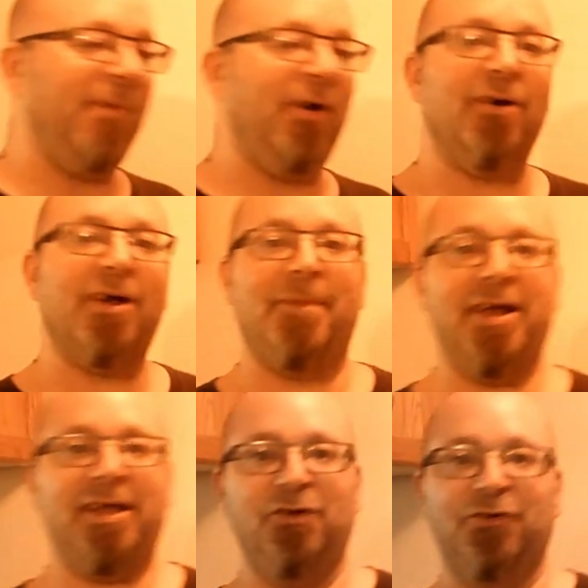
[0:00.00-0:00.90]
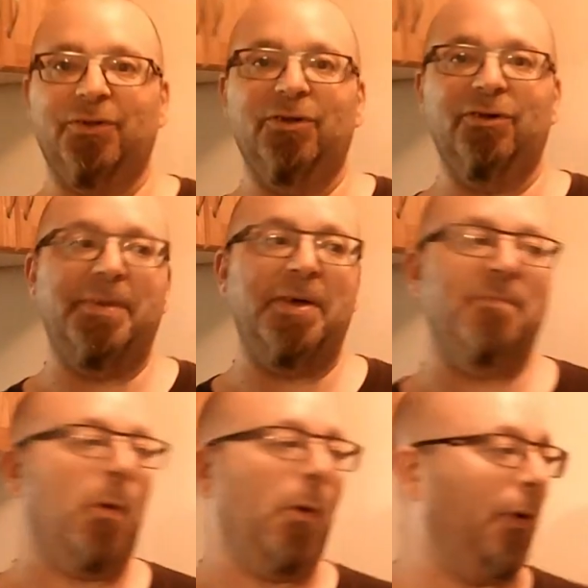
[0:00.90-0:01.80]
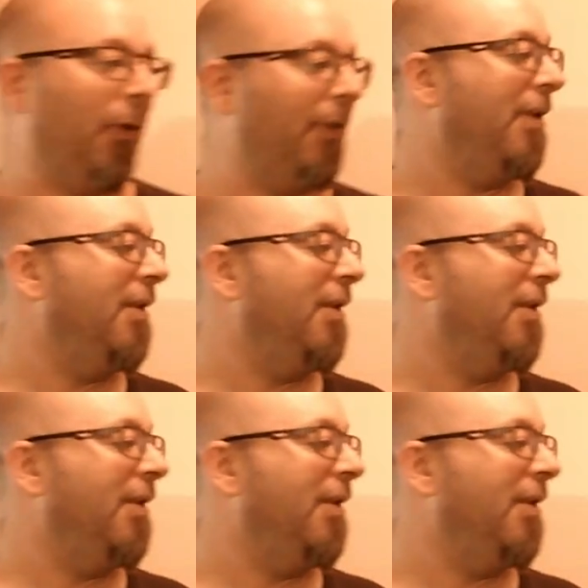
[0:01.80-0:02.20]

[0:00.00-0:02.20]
milk. I might use a little bit more,